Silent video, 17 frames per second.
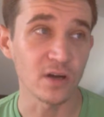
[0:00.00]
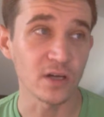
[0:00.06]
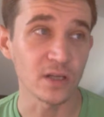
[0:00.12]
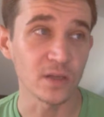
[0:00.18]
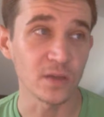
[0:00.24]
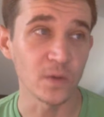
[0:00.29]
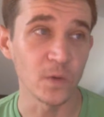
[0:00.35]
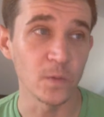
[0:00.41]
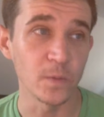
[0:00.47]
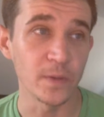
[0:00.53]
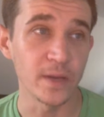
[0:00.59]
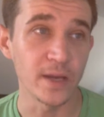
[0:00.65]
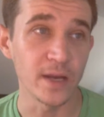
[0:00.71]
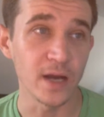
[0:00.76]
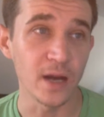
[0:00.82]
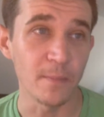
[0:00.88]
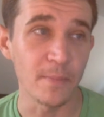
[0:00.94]
a little
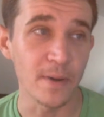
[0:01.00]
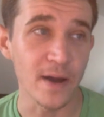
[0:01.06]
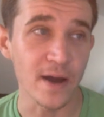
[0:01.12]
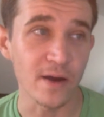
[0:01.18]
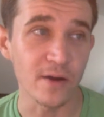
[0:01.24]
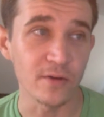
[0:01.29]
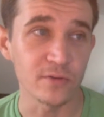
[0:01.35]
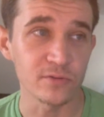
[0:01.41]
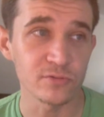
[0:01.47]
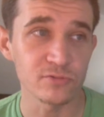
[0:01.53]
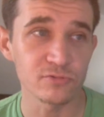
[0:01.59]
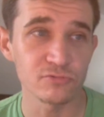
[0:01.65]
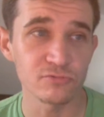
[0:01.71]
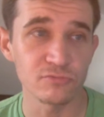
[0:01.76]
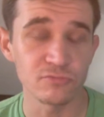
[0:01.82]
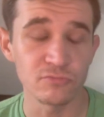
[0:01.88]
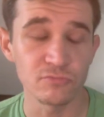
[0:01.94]
bit about
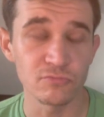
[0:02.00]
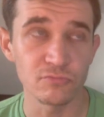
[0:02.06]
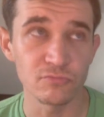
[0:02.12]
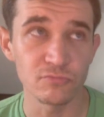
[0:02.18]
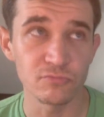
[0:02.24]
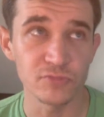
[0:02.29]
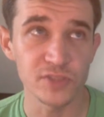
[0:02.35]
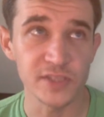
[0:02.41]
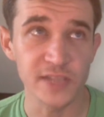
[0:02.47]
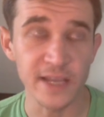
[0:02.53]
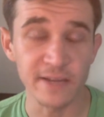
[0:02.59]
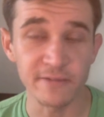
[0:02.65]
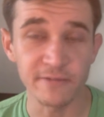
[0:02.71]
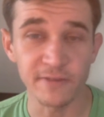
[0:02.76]
state